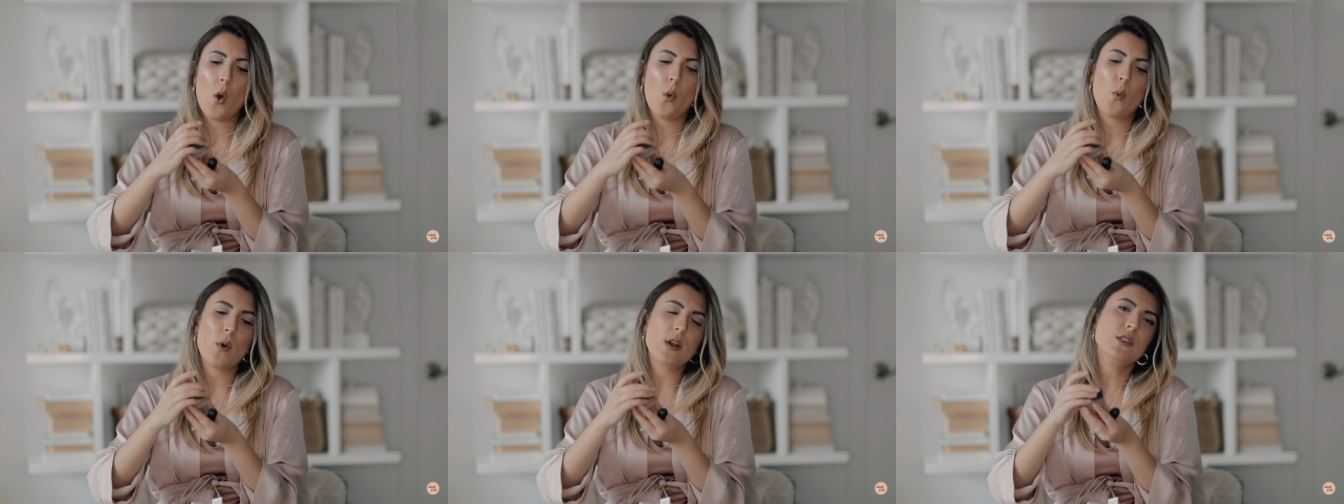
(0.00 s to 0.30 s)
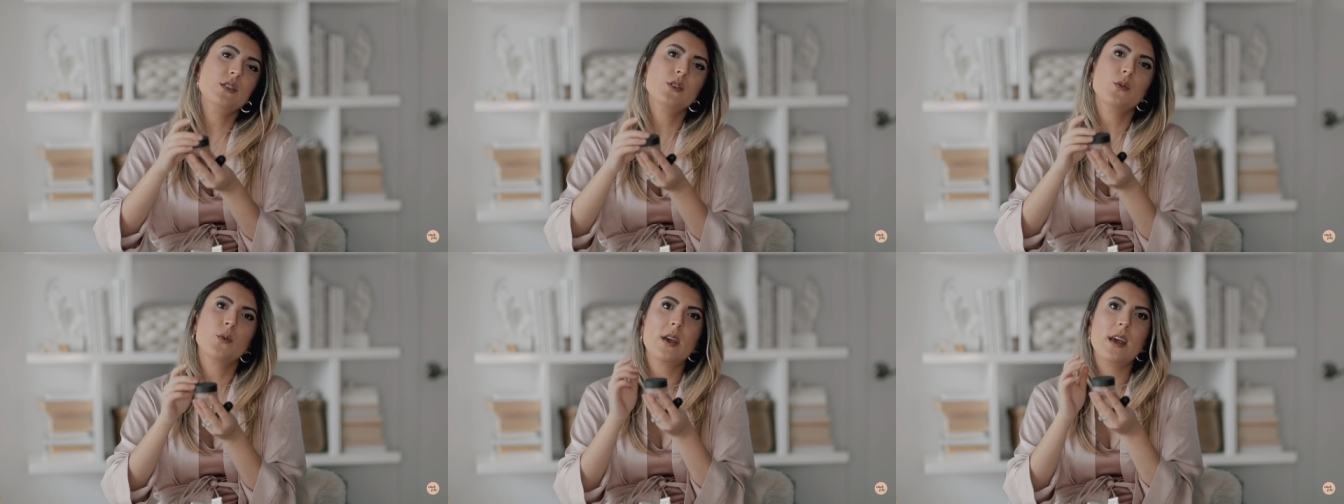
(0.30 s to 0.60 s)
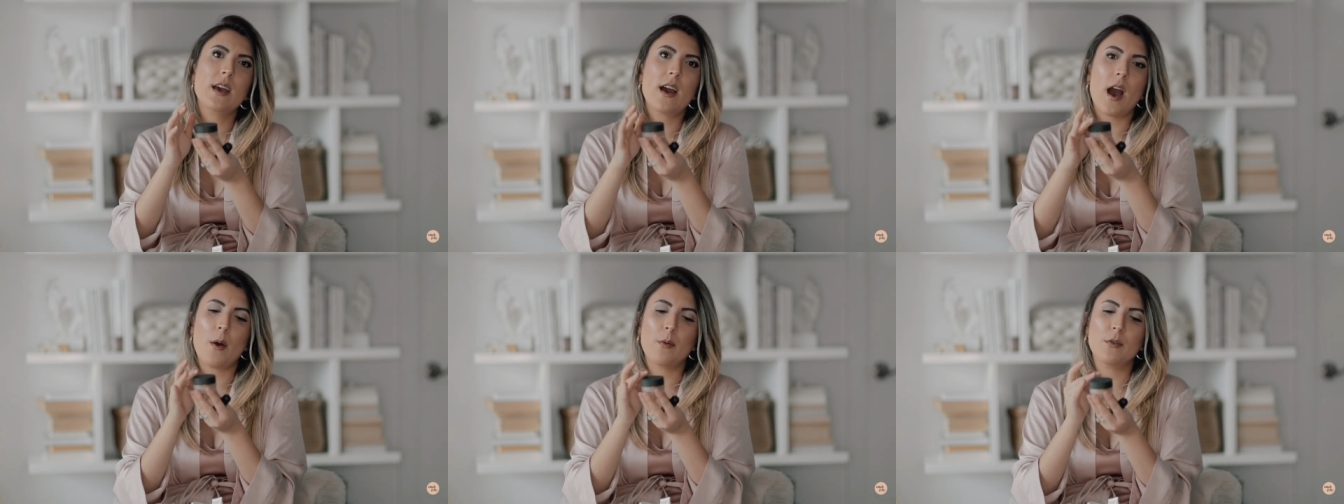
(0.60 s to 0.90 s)
once a
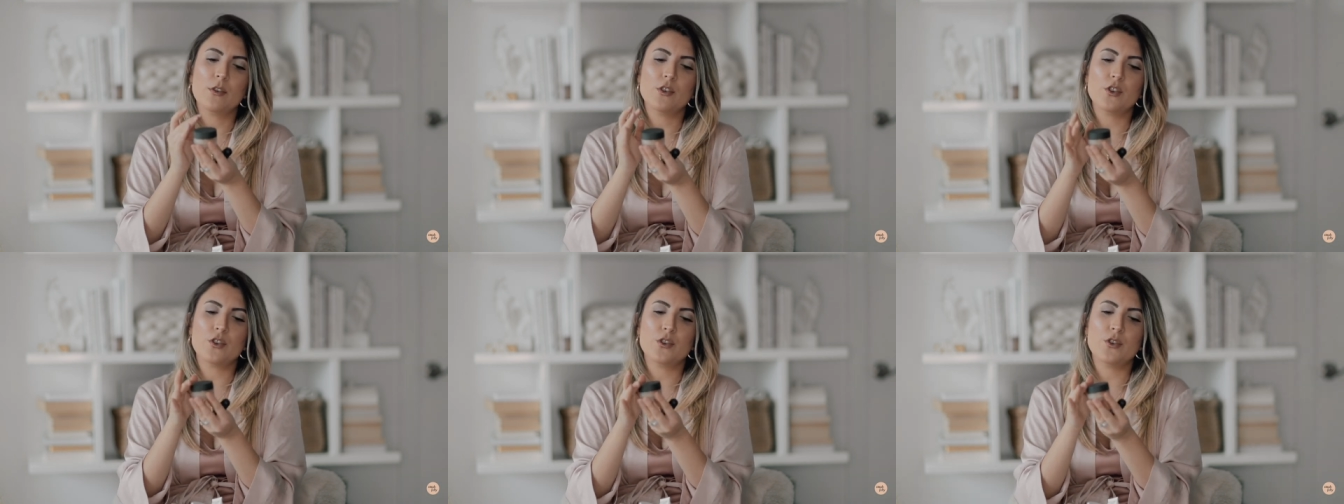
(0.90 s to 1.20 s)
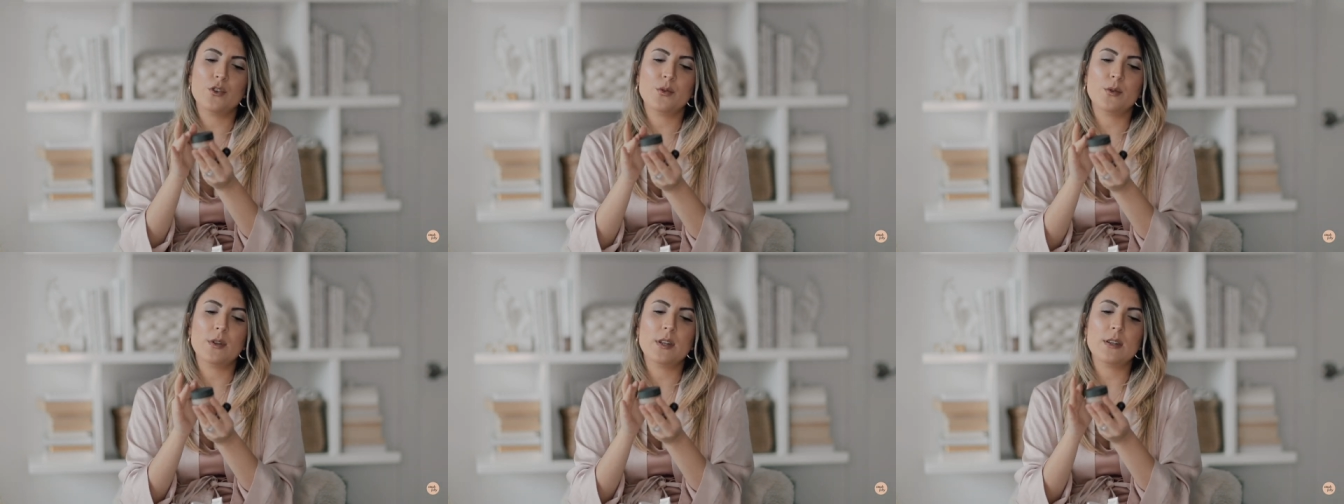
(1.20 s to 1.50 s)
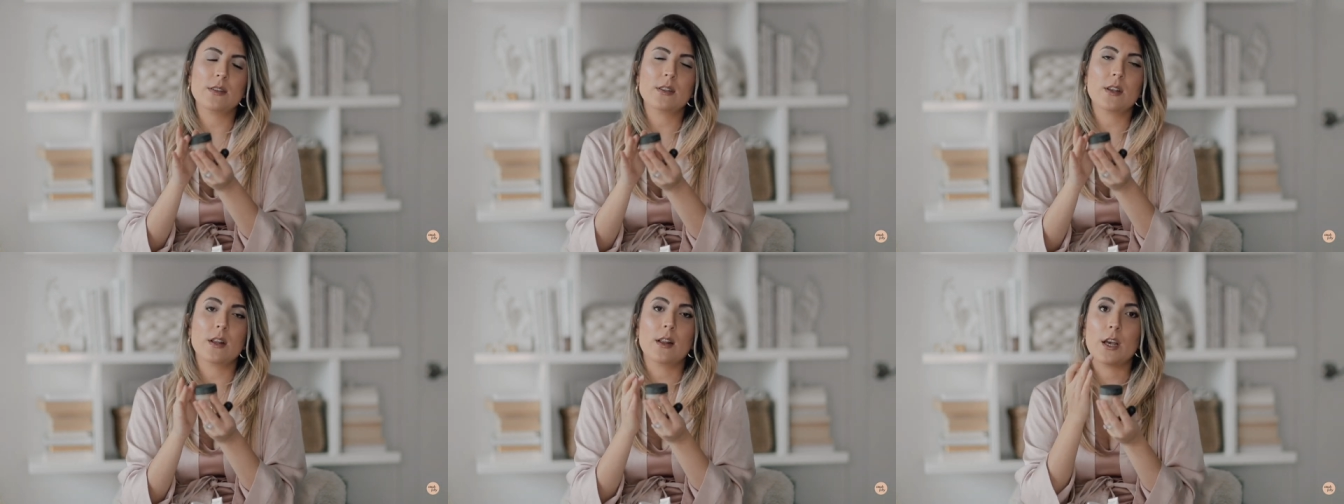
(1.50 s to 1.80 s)
week I would just do
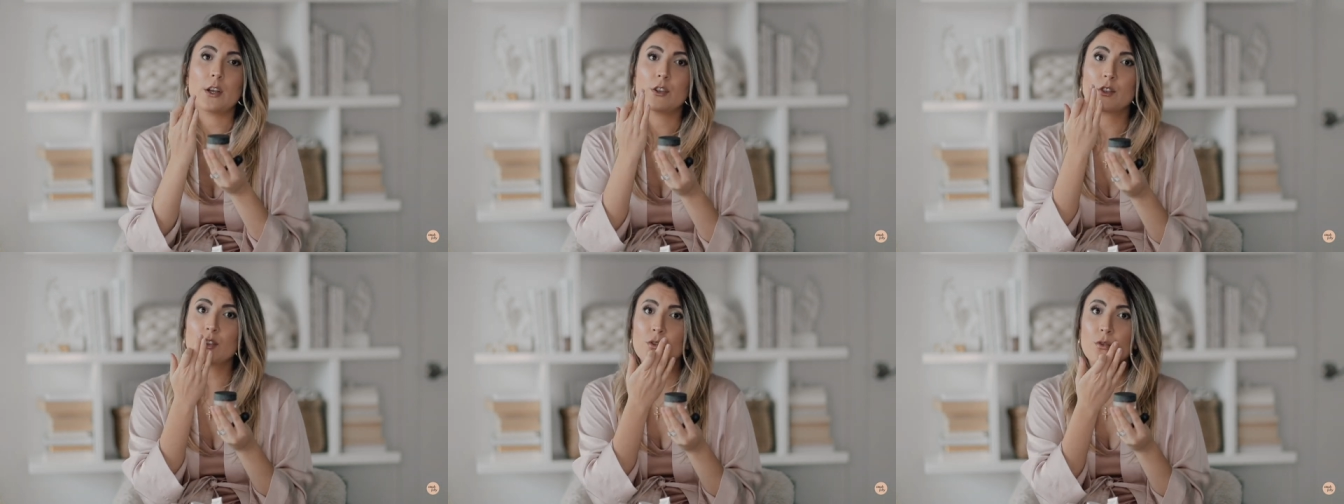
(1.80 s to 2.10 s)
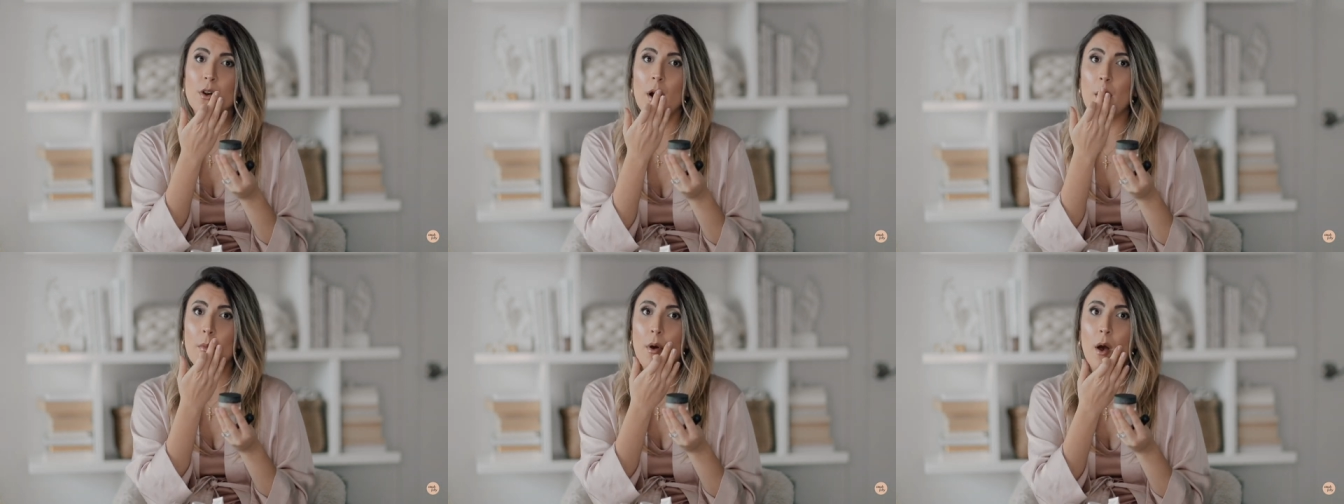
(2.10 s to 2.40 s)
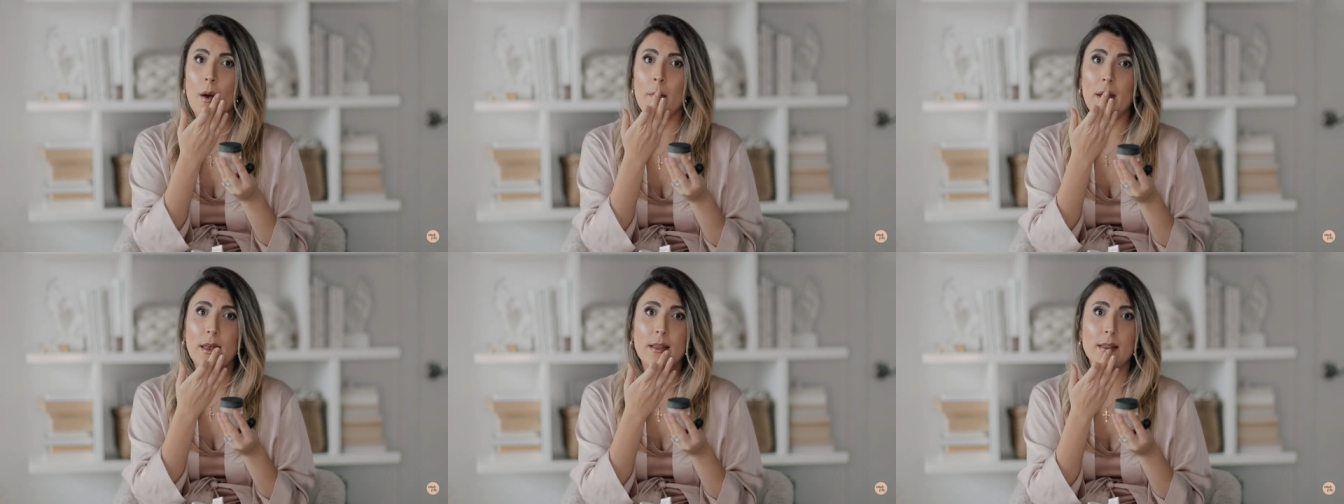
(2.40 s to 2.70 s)
this like
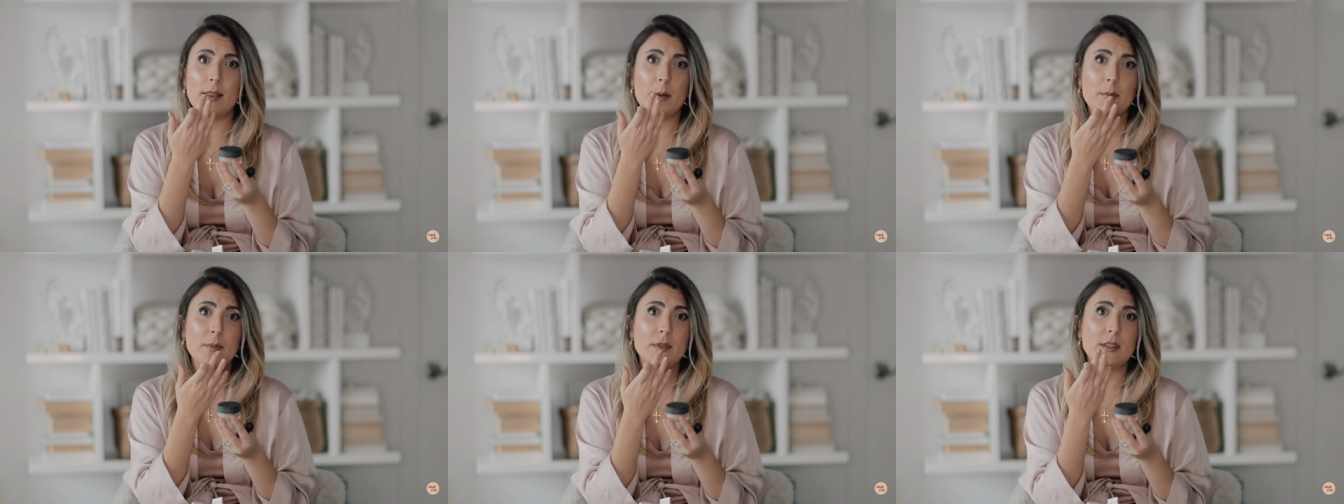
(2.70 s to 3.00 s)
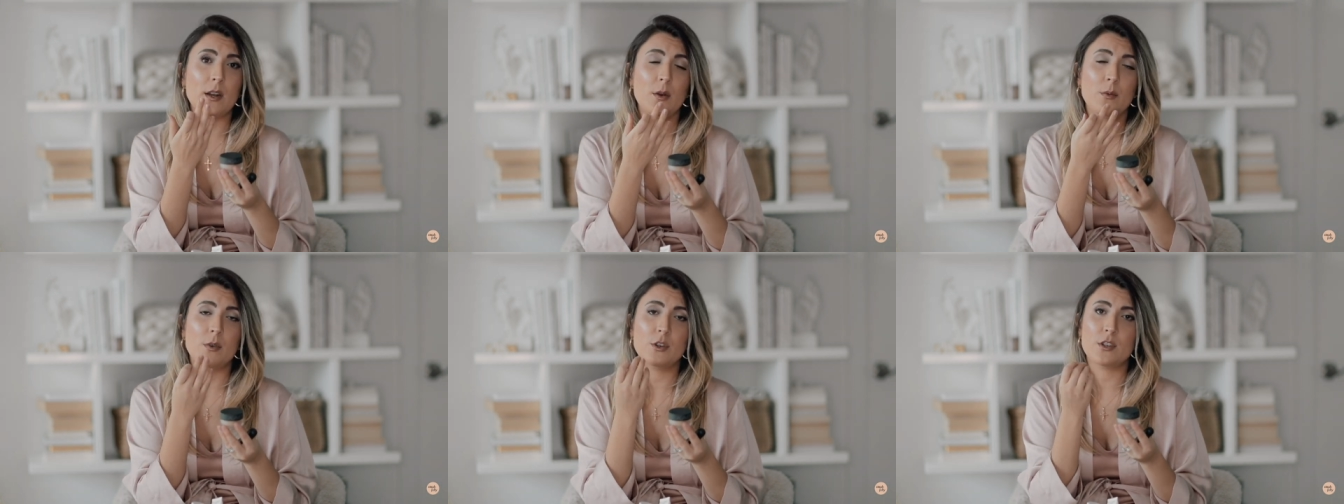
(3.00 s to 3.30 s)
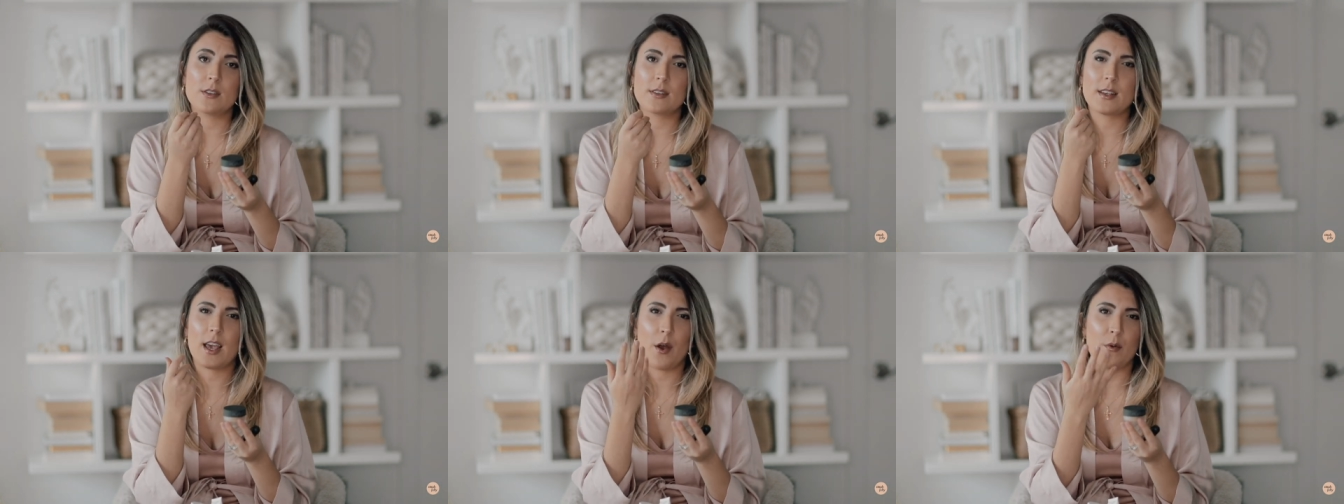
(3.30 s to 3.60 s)
scrub on my lips and it would
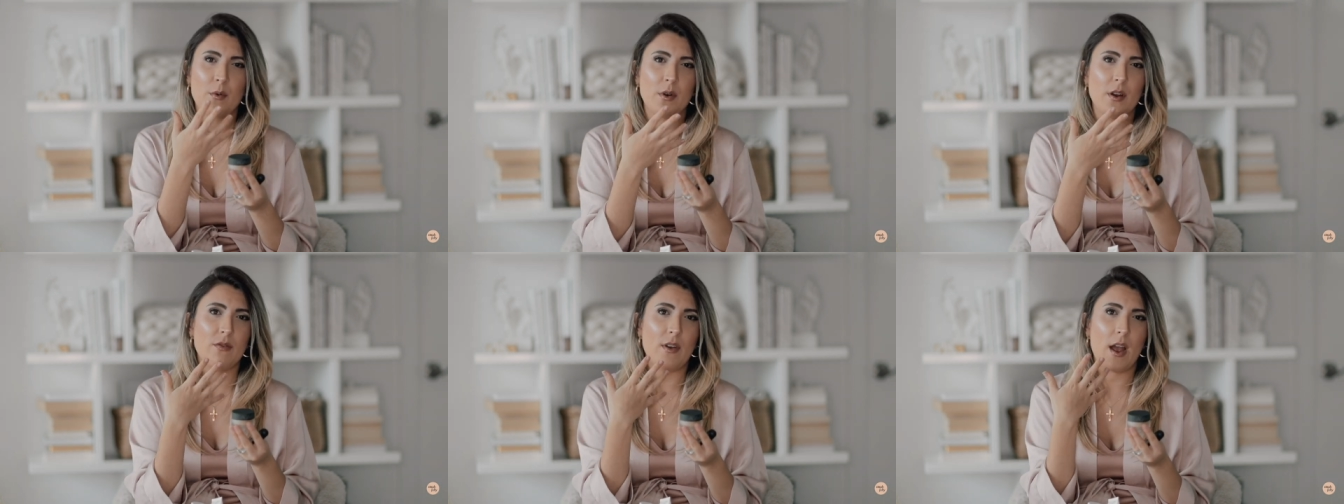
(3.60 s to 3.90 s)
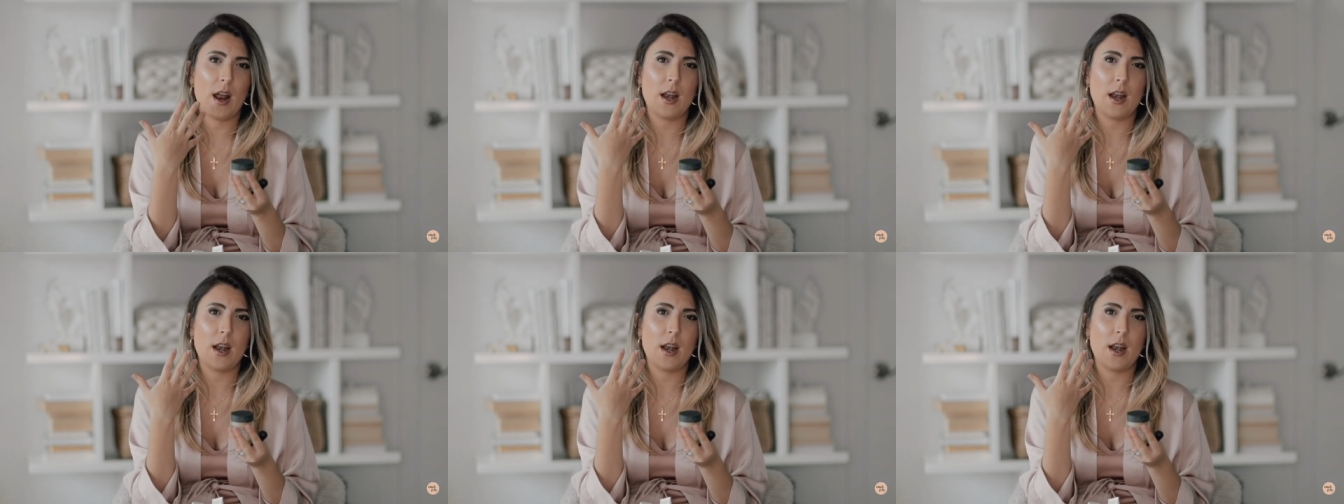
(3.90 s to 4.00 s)
just get rid of